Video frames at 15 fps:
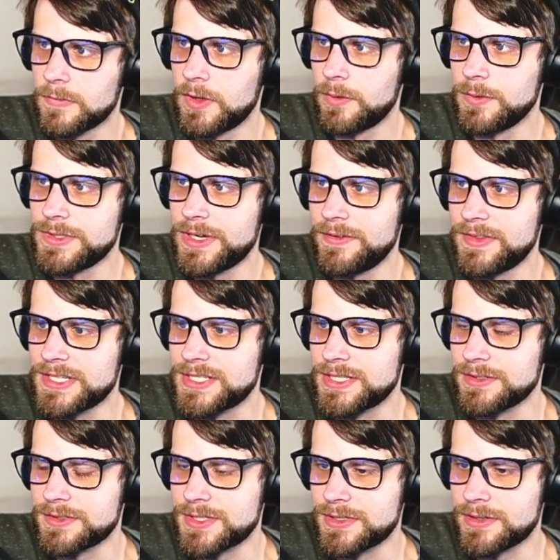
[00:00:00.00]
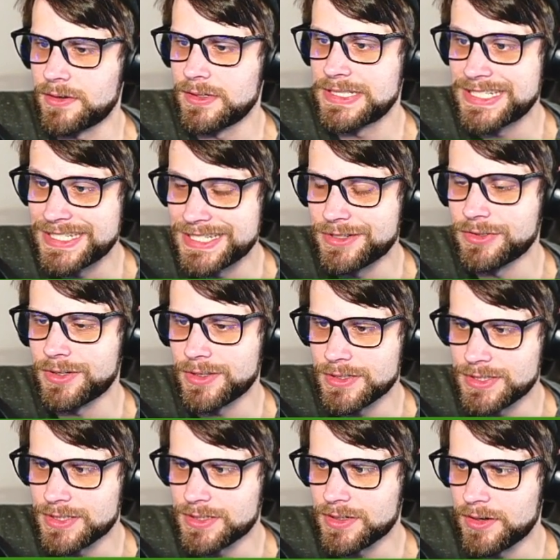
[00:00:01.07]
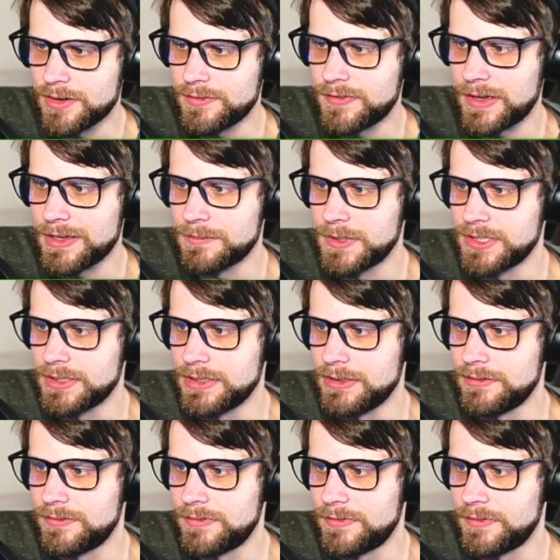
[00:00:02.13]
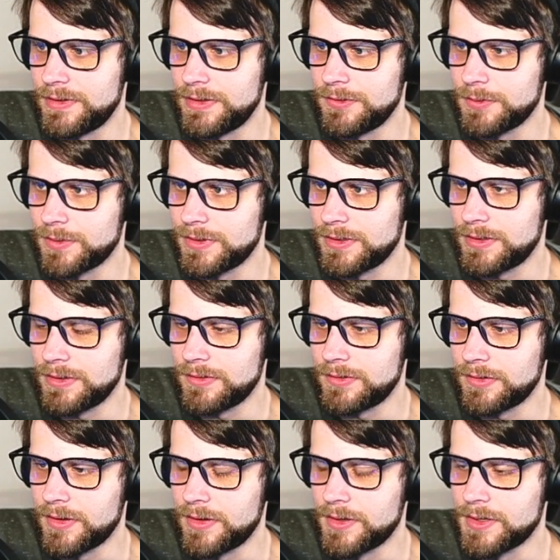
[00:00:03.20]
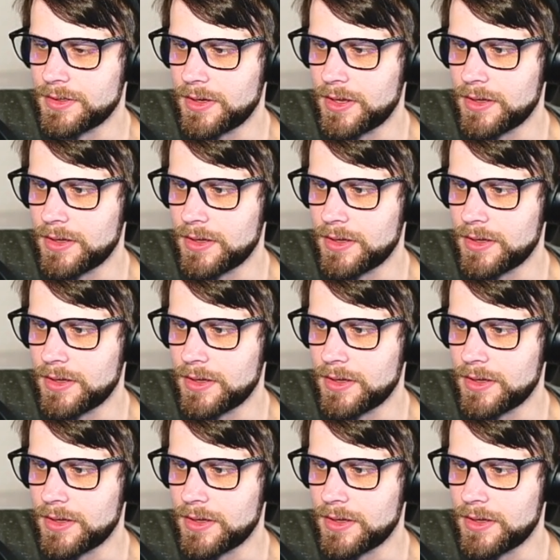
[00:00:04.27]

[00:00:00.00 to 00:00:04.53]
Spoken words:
We do have the silk scarf, I believe, is what it is on.